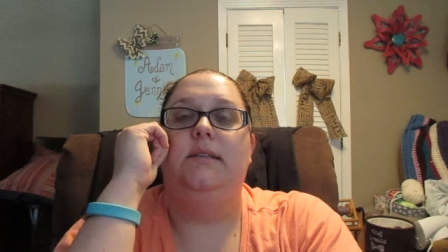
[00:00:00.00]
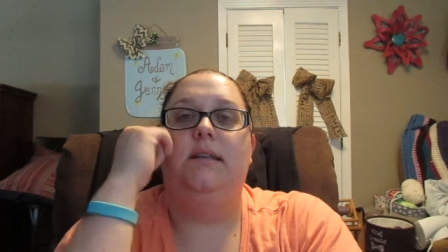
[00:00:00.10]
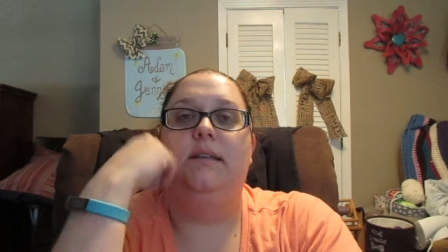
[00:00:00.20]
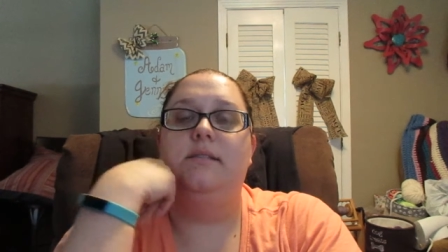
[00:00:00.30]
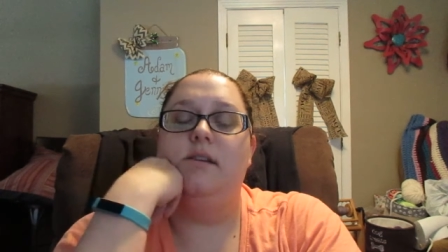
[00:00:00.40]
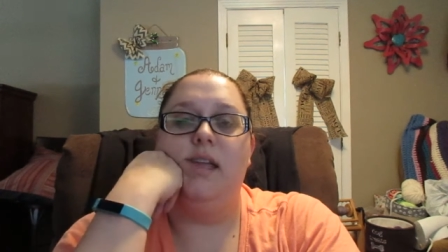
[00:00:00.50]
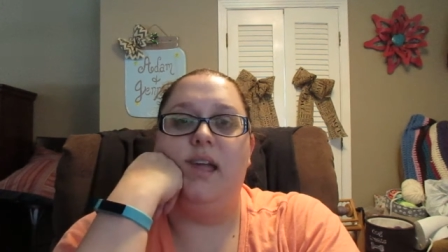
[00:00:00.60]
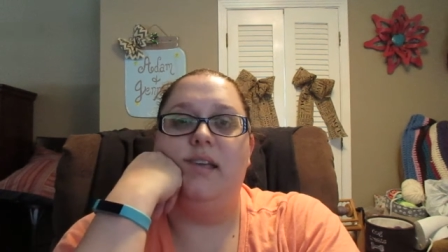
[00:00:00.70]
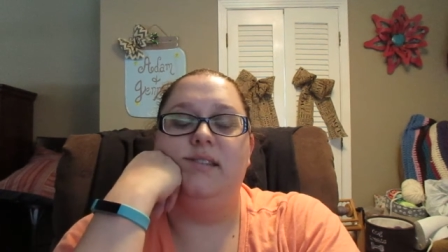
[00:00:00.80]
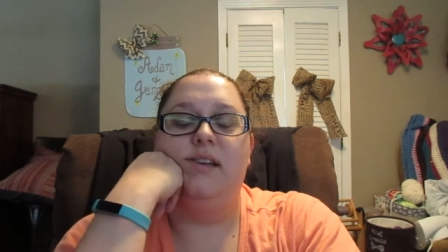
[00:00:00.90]
so
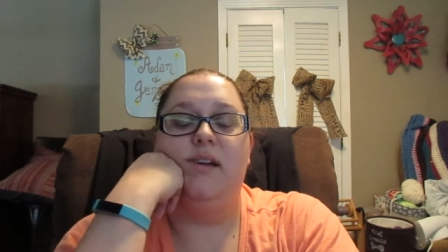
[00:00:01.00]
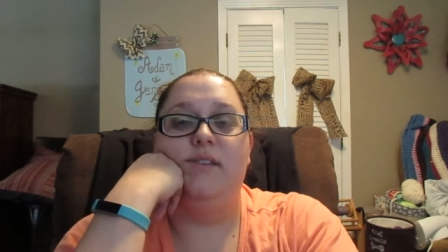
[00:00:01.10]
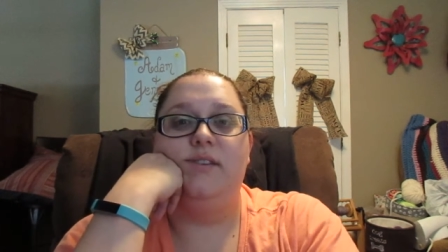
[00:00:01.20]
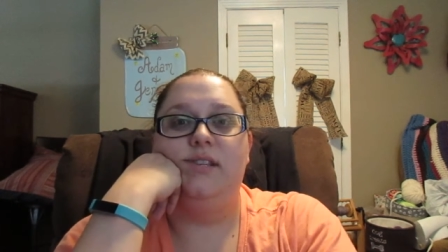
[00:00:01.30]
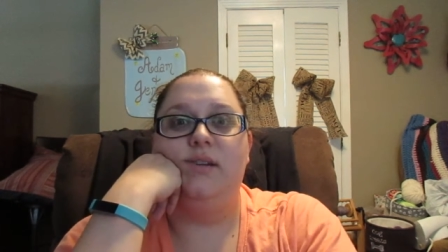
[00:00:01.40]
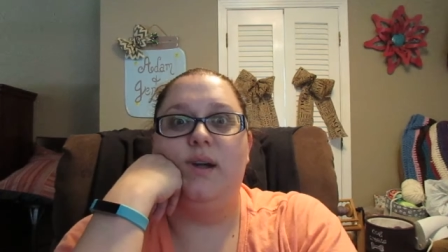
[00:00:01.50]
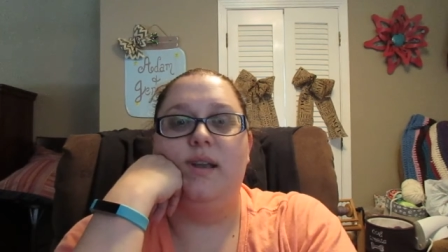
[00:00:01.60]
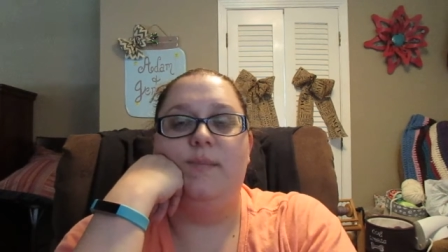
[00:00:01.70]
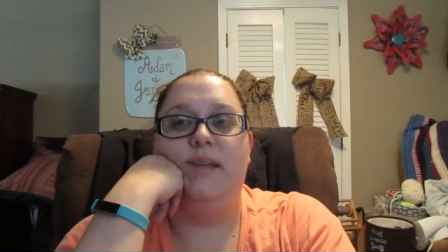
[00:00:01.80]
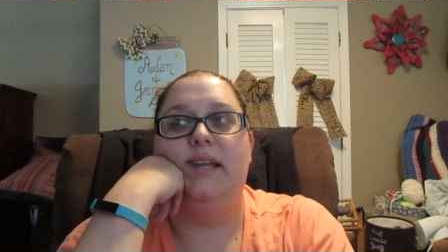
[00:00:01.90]
yeah, so I've used it quite
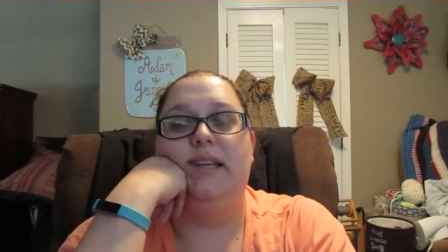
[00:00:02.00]
a bit,